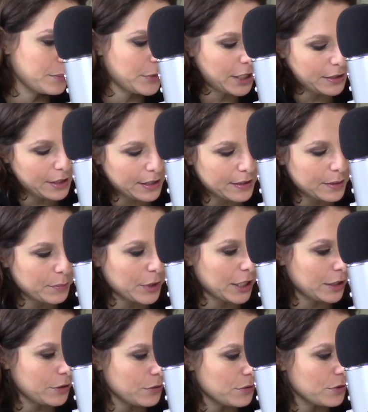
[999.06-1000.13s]
that takes some
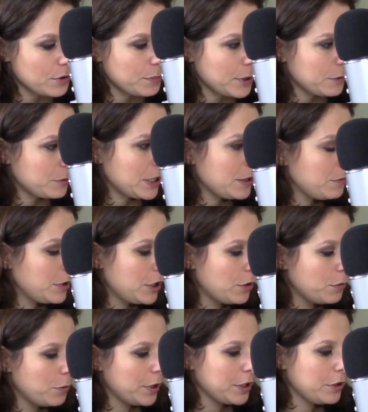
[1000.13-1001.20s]
getting used to. But we
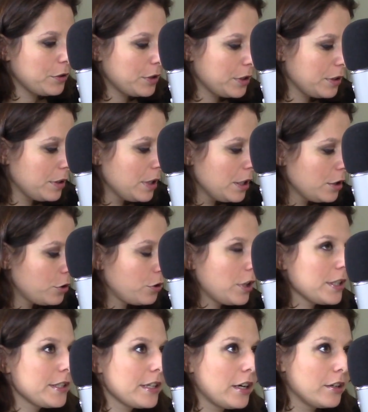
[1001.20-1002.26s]
don't want you to
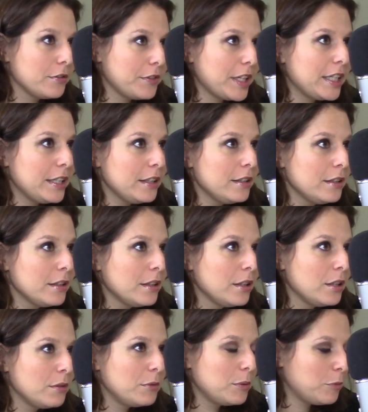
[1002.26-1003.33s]
trust our vetting.
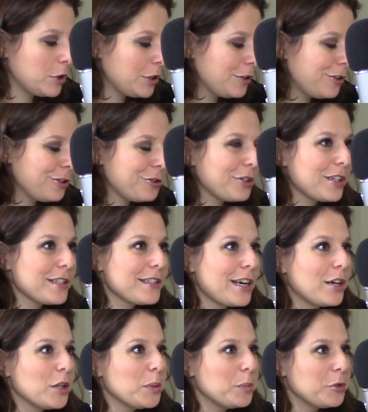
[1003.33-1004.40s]
We want you to trust
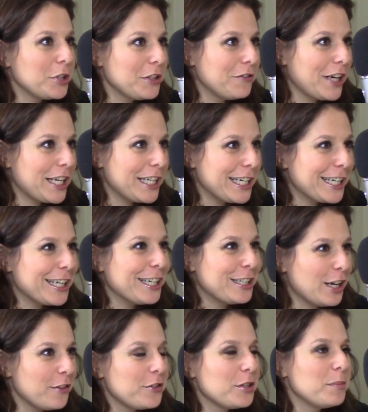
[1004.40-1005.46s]
our pre-vetting
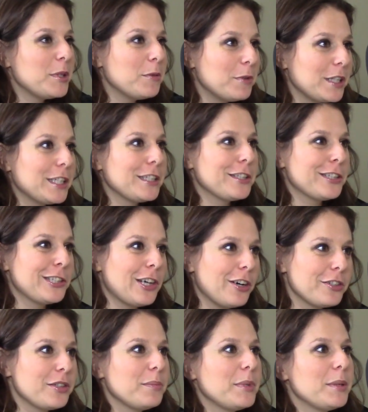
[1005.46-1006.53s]
enough to be willing to
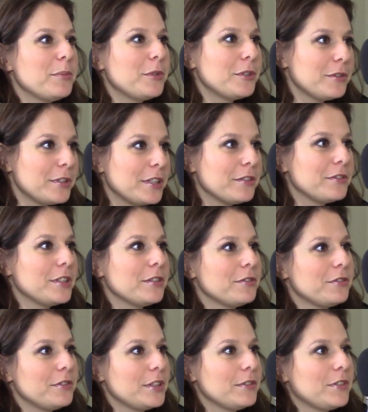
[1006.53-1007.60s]
talk to people,
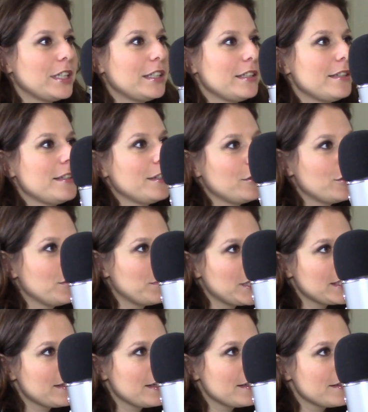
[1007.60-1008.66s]
if that distinction
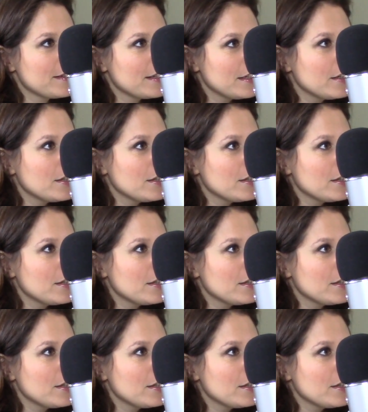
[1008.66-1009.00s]
makes sense.